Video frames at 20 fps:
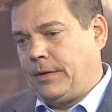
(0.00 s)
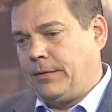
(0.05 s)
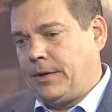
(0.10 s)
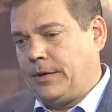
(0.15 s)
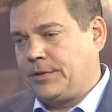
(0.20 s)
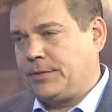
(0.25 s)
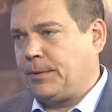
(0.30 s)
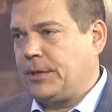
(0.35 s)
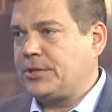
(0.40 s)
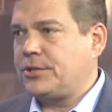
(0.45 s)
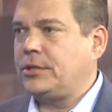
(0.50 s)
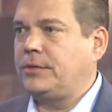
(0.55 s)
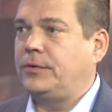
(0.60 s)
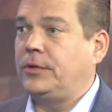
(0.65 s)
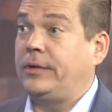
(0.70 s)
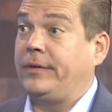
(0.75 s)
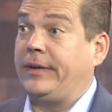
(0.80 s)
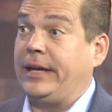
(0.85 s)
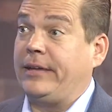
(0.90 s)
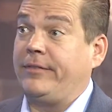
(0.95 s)
especially if
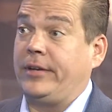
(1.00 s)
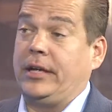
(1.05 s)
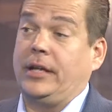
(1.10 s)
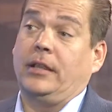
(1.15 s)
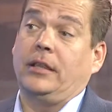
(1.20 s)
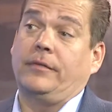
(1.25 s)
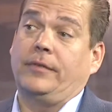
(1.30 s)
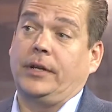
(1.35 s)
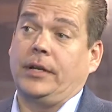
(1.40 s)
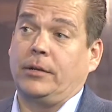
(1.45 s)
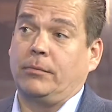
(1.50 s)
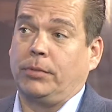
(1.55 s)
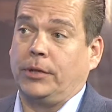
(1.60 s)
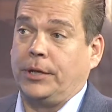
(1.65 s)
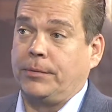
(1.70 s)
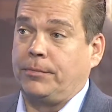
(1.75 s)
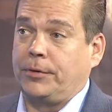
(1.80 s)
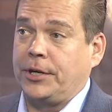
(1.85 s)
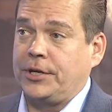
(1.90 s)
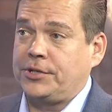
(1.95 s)
you have elevated
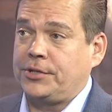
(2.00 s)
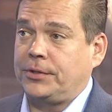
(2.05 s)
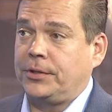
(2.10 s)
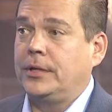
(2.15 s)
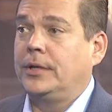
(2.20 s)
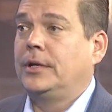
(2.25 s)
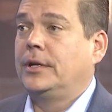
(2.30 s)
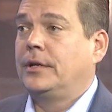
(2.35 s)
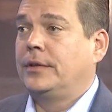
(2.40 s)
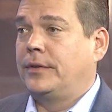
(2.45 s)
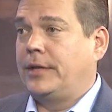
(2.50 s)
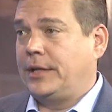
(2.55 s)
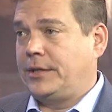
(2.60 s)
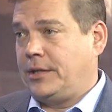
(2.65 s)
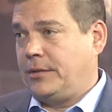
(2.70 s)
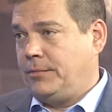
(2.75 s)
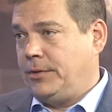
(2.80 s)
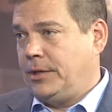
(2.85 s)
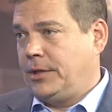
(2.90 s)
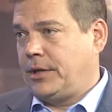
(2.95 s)
blood pressure, that
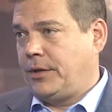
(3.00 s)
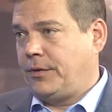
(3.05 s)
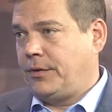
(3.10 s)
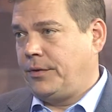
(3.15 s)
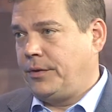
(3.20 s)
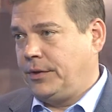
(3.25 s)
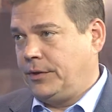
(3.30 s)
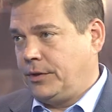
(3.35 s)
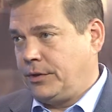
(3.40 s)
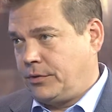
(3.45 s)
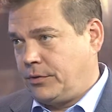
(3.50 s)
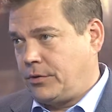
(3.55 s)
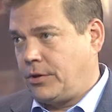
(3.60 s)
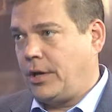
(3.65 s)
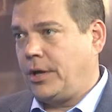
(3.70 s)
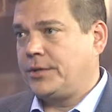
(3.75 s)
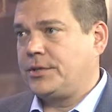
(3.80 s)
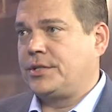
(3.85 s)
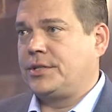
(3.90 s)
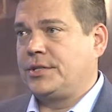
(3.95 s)
can be another thing that
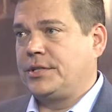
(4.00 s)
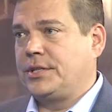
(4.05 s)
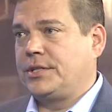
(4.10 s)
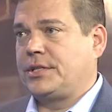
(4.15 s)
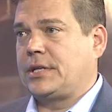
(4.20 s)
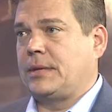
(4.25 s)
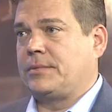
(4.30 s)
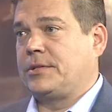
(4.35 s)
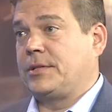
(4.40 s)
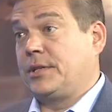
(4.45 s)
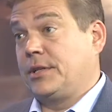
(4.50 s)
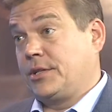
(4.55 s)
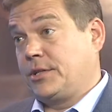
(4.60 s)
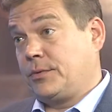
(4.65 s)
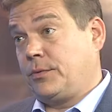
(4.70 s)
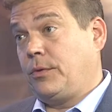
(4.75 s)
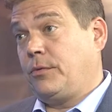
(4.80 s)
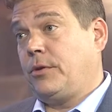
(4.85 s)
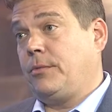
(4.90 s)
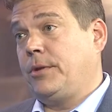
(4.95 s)
causes these types of things.
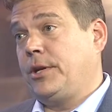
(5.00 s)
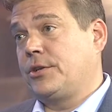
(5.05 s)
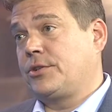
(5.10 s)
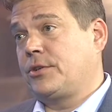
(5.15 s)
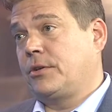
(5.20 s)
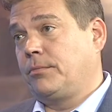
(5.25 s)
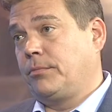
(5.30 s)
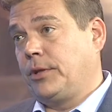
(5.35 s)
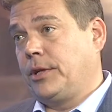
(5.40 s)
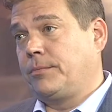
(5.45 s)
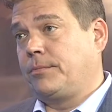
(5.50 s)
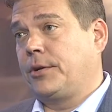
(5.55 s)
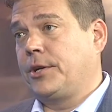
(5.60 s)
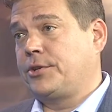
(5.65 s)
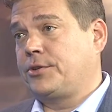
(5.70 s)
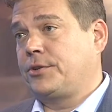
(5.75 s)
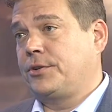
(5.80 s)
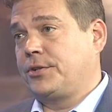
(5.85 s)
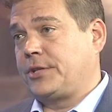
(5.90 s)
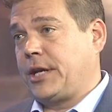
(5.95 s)
So we want to make sure blood
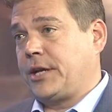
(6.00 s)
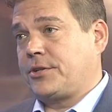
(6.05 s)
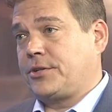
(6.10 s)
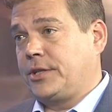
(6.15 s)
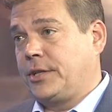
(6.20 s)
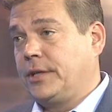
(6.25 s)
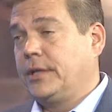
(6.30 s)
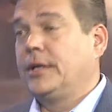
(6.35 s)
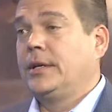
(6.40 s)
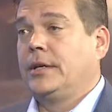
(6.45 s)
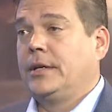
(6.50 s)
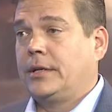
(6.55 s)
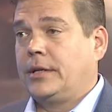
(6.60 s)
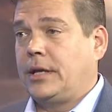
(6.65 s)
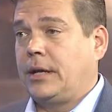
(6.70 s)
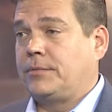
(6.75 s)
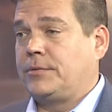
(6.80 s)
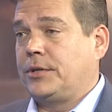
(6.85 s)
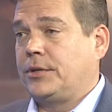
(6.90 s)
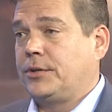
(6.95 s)
pressure is actually
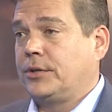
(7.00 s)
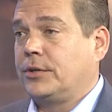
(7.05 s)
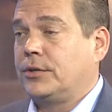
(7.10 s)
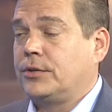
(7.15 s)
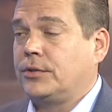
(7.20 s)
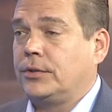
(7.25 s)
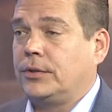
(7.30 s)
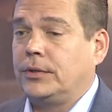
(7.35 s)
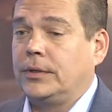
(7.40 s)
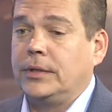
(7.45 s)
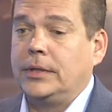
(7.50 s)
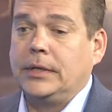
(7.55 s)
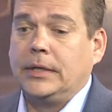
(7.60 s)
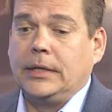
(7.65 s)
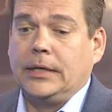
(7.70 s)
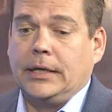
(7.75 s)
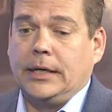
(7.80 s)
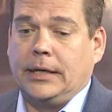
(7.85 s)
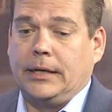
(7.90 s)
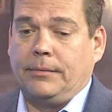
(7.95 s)
kept under control.
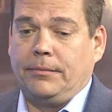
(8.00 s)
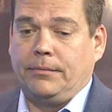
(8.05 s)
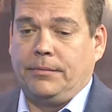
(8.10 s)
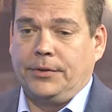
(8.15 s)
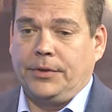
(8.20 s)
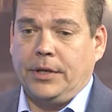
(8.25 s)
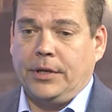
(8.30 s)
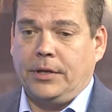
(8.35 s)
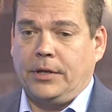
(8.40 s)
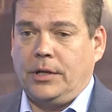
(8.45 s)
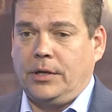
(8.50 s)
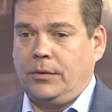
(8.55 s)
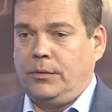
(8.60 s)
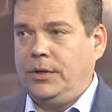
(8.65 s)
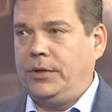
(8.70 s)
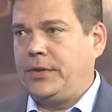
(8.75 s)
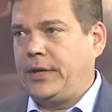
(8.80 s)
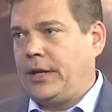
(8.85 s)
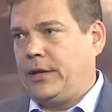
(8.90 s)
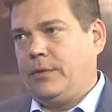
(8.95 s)
But then along
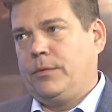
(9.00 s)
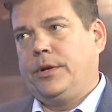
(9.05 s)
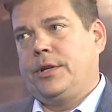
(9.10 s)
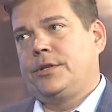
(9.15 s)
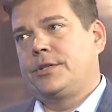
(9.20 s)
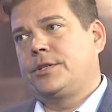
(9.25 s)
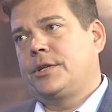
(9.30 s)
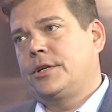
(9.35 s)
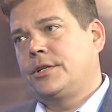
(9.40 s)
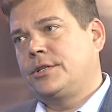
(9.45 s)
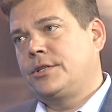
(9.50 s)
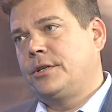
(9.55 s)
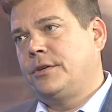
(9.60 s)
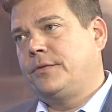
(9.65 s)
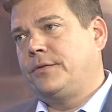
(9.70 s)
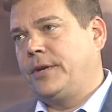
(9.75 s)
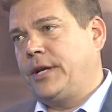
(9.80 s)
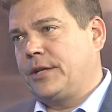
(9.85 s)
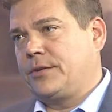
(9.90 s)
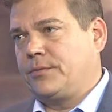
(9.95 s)
with that, when it starts to
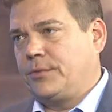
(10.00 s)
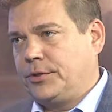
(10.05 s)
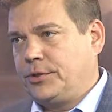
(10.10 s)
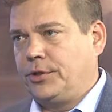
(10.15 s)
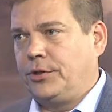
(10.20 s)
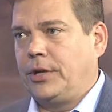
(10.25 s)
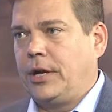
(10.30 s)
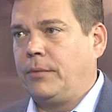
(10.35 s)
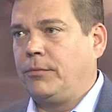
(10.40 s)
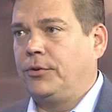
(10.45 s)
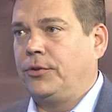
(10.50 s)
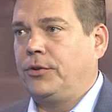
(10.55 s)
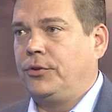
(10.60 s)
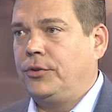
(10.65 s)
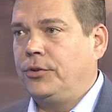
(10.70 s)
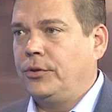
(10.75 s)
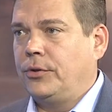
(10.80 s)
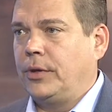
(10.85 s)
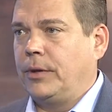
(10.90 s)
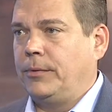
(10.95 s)
affect what you're able to
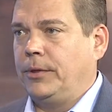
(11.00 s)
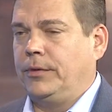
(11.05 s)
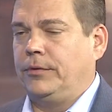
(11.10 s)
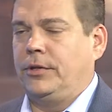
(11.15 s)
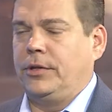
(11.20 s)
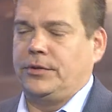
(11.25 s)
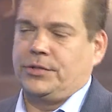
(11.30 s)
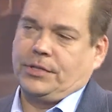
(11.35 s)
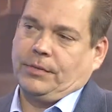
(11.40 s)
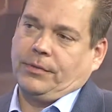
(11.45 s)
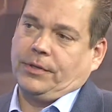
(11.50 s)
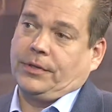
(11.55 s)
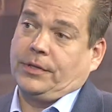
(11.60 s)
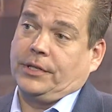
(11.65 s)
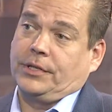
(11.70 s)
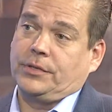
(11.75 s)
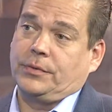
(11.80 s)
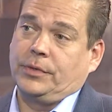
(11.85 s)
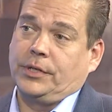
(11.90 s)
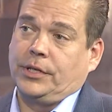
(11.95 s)
do, I mean, some of the
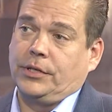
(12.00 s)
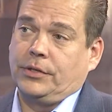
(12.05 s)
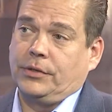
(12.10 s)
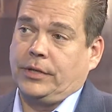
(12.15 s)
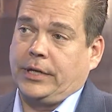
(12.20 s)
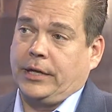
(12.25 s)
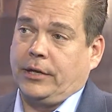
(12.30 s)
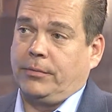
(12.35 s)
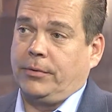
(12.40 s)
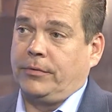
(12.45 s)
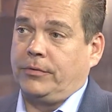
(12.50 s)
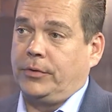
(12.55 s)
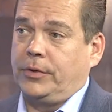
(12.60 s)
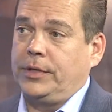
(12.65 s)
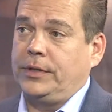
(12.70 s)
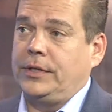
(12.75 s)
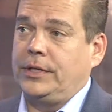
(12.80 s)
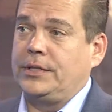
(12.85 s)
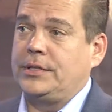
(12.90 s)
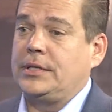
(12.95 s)
things that we can do to help
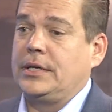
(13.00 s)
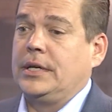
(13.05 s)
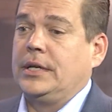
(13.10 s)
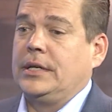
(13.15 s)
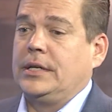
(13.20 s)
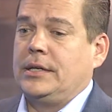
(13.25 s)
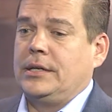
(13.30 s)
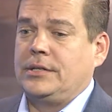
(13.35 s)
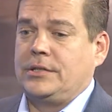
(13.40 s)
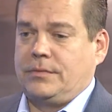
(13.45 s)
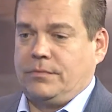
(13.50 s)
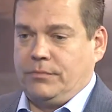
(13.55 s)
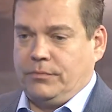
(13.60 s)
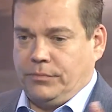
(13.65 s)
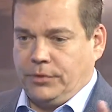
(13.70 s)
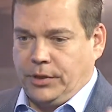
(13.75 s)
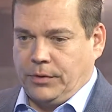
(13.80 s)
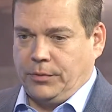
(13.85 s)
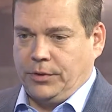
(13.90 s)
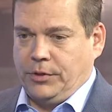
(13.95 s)
avoid these is,
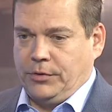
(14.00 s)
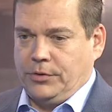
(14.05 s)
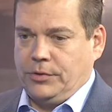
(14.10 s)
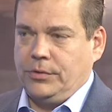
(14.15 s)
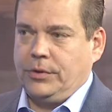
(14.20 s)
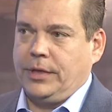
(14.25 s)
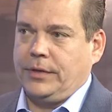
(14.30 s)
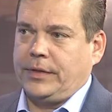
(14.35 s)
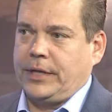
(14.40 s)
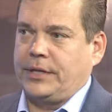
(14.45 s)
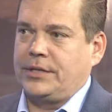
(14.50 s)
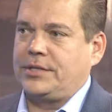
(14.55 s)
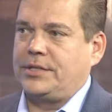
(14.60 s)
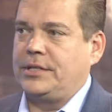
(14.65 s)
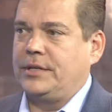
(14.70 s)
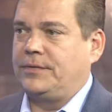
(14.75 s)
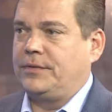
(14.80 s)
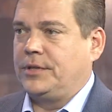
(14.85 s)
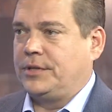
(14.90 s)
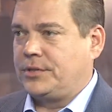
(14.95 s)
when you do get that
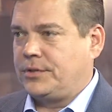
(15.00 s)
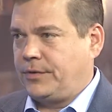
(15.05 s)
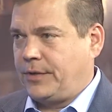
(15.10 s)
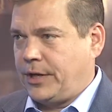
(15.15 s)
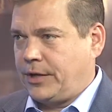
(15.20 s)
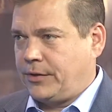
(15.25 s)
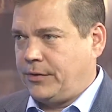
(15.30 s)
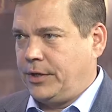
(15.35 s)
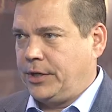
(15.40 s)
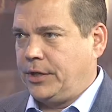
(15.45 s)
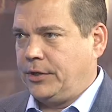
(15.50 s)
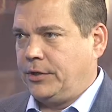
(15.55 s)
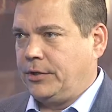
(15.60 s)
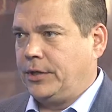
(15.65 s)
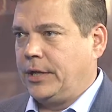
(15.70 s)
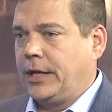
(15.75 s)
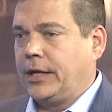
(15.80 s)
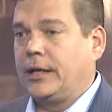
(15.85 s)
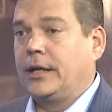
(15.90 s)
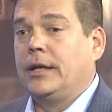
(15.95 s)
stiffness or that crick in
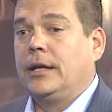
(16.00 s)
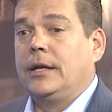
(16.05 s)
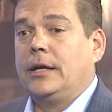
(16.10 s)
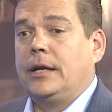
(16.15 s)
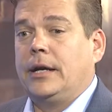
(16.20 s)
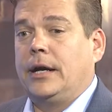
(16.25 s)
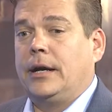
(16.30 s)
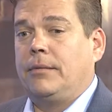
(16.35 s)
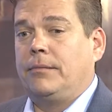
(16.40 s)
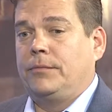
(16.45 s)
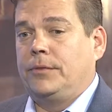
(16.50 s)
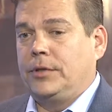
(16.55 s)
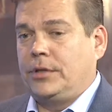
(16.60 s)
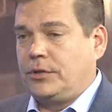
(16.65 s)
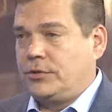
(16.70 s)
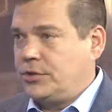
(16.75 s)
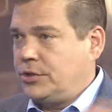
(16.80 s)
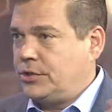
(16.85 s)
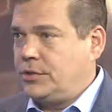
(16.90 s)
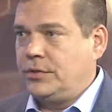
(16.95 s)
your neck, you
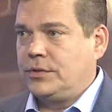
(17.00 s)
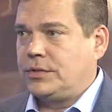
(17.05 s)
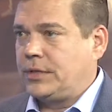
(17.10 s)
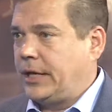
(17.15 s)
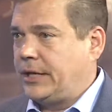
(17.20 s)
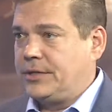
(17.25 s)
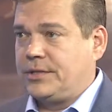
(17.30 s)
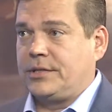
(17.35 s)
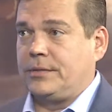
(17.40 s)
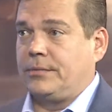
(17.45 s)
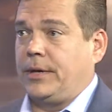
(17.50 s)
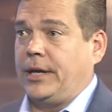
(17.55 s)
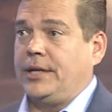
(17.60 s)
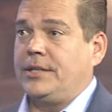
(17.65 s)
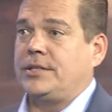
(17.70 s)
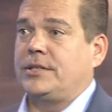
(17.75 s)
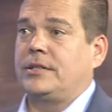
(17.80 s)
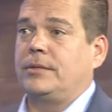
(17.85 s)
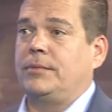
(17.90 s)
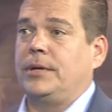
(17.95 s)
can just use some
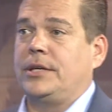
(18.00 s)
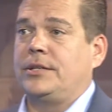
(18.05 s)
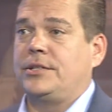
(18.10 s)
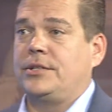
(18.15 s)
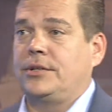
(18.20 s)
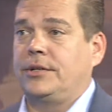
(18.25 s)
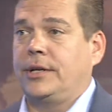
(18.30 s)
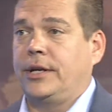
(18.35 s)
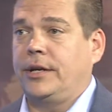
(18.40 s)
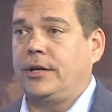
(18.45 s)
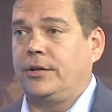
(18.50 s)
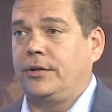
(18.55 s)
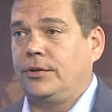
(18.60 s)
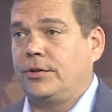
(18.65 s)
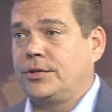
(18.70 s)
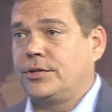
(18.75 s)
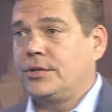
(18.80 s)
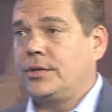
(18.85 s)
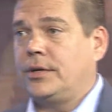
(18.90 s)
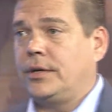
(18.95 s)
ice at the base of your neck or
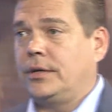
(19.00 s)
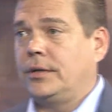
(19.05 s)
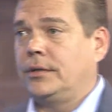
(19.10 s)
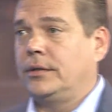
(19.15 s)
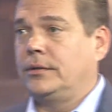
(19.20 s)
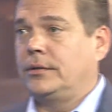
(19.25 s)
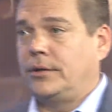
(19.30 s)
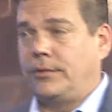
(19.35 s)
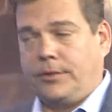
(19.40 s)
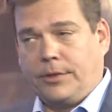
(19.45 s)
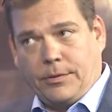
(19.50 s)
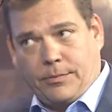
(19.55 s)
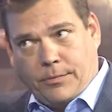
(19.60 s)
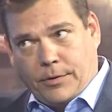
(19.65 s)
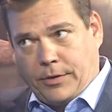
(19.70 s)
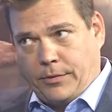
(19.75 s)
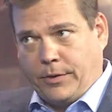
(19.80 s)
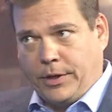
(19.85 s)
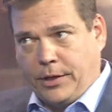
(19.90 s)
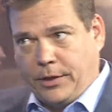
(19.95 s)
your skull, or right
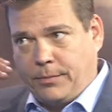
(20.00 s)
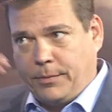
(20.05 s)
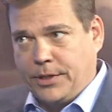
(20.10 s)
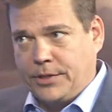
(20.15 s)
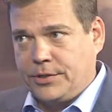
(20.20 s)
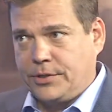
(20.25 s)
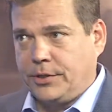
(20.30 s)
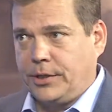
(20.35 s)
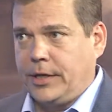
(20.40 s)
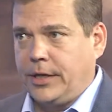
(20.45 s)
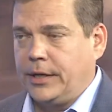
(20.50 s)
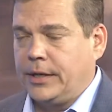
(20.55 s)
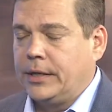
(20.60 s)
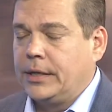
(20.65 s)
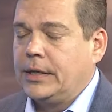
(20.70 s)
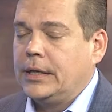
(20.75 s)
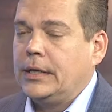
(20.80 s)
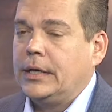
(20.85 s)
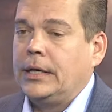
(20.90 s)
at the base of your head.